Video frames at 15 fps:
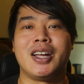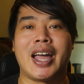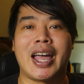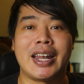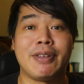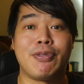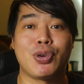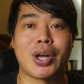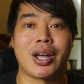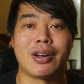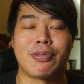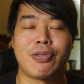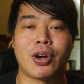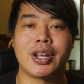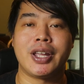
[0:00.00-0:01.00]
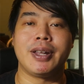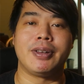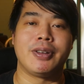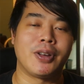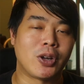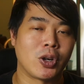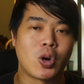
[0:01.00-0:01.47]
And if you can afford
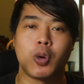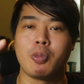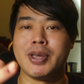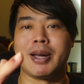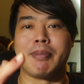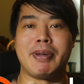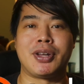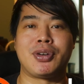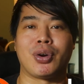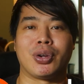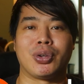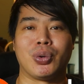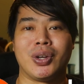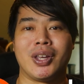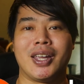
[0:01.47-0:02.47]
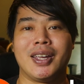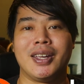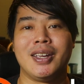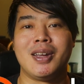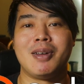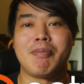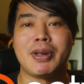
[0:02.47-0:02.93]
it, go be a patron today.
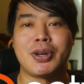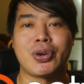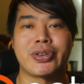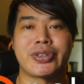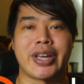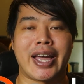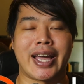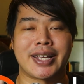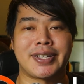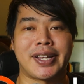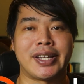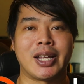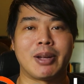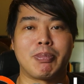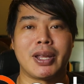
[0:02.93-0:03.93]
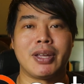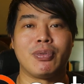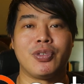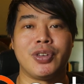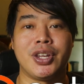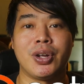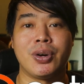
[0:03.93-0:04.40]
Patrons get extended play
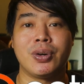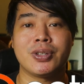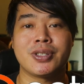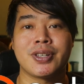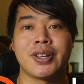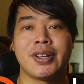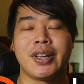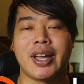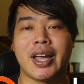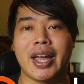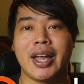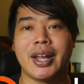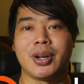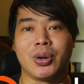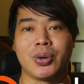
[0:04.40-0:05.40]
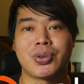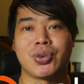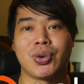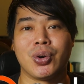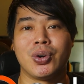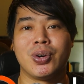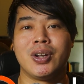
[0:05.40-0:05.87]
videos, and
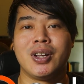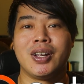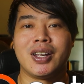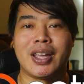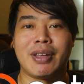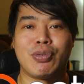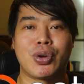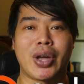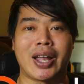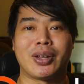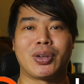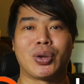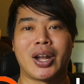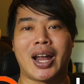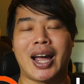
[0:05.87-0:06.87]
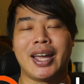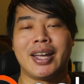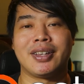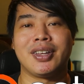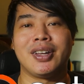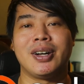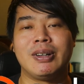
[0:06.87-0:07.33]
also if you get to the
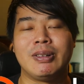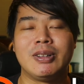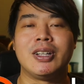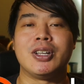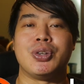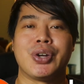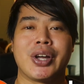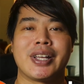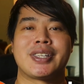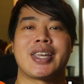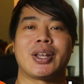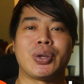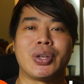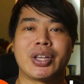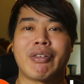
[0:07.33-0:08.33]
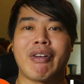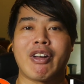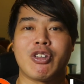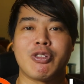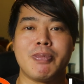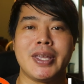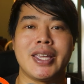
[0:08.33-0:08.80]
higher tier, you guys get to interact
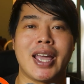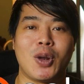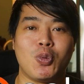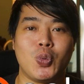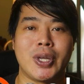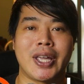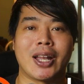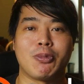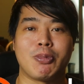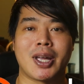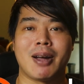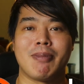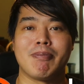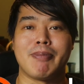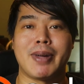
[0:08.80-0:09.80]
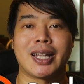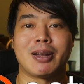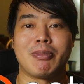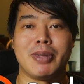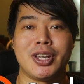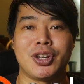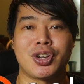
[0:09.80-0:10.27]
with me and we get become better
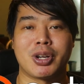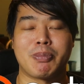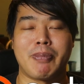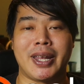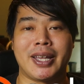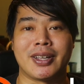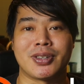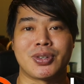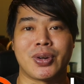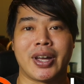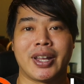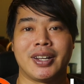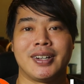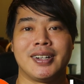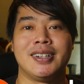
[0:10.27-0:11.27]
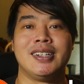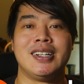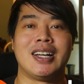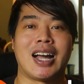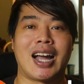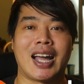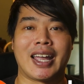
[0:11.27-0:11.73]
miniature painters together.
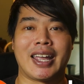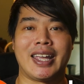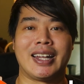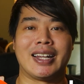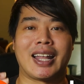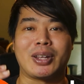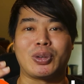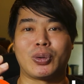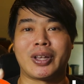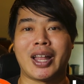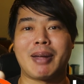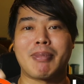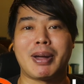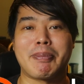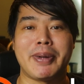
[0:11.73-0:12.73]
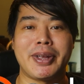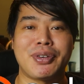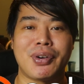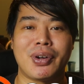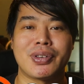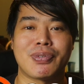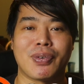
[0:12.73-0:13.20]
I like to thank my
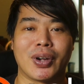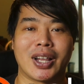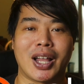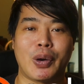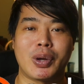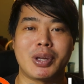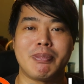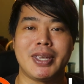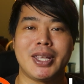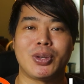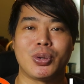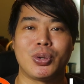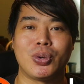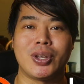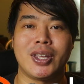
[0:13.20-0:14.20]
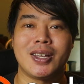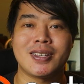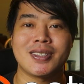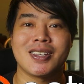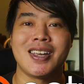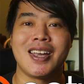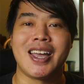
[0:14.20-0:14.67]
patrons for allowing me to do
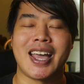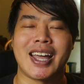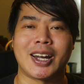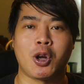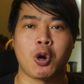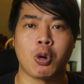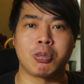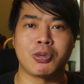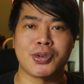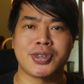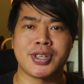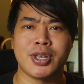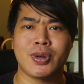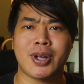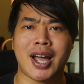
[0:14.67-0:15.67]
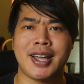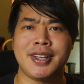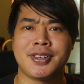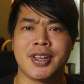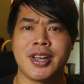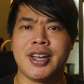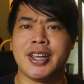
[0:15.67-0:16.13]
this, and I hope to see you
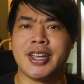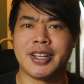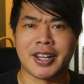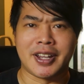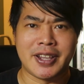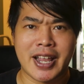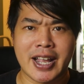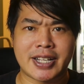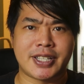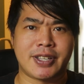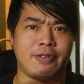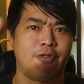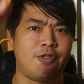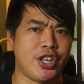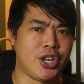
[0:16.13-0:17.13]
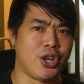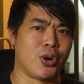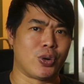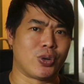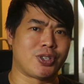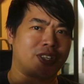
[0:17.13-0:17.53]
guys in the next video.